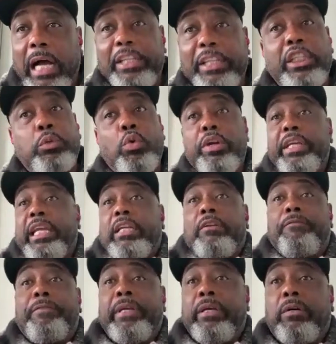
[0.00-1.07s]
I just want to get in the
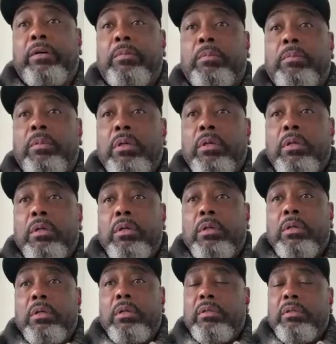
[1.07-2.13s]
film.
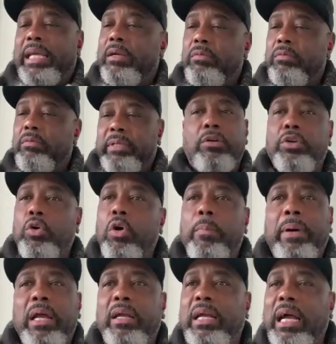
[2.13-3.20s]
They don't, they don't know
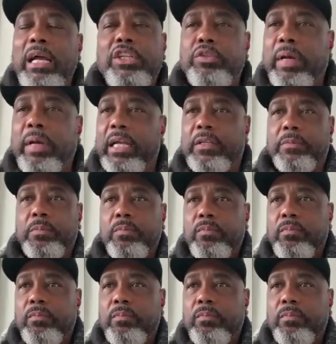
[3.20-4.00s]
about a contract.